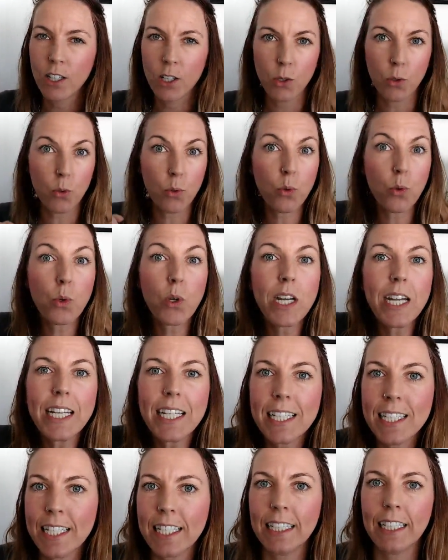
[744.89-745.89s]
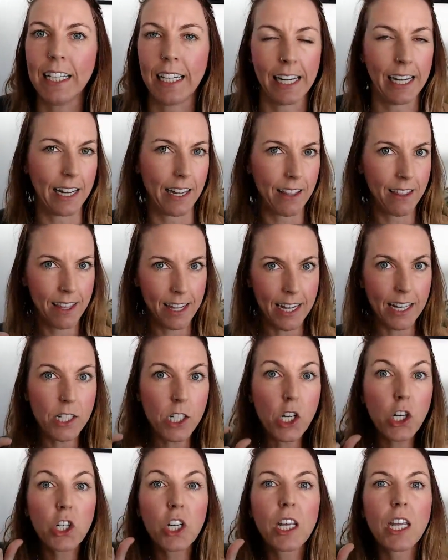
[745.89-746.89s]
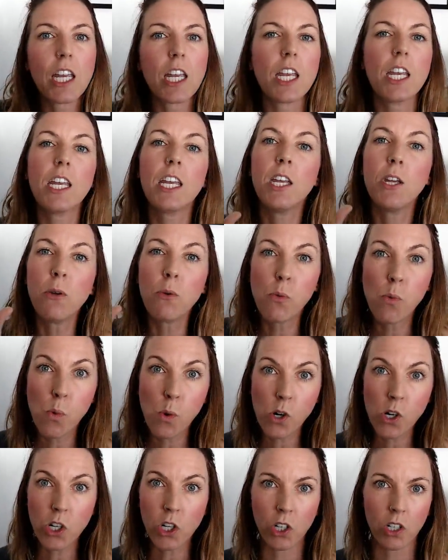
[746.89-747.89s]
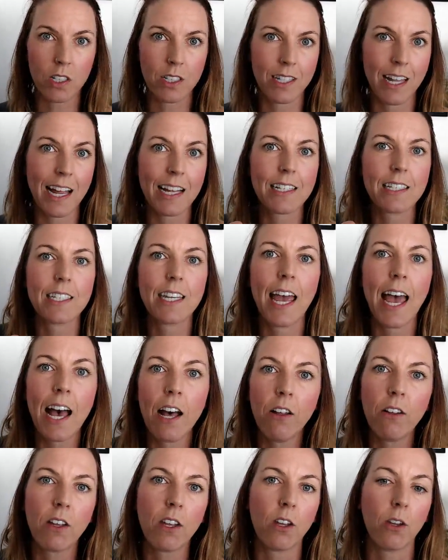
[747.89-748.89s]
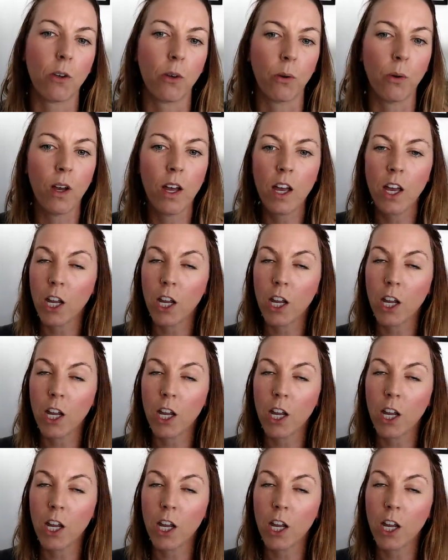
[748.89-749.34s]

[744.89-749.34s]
recently, these are key words that tell you